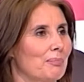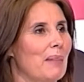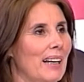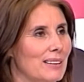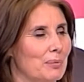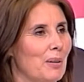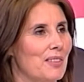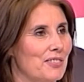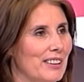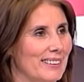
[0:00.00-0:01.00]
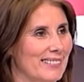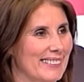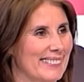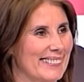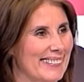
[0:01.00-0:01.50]
makes
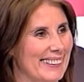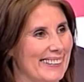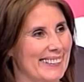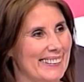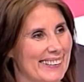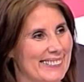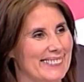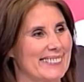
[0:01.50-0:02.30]
perfect. Exactly. A little